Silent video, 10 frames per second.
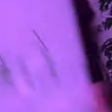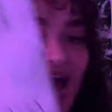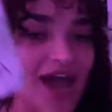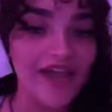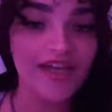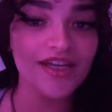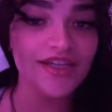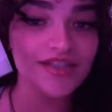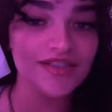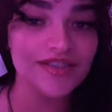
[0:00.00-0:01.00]

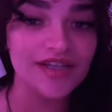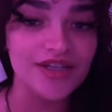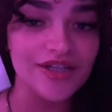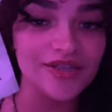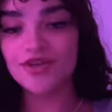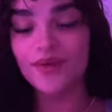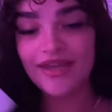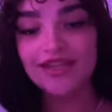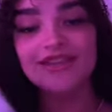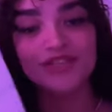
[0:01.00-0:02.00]
The way
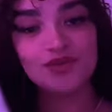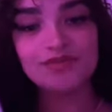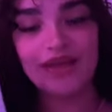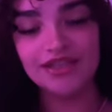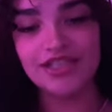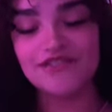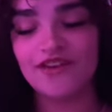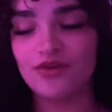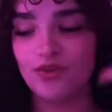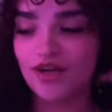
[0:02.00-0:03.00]
that this was my least
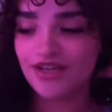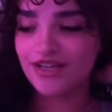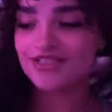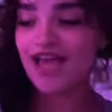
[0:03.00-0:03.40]
favorite one is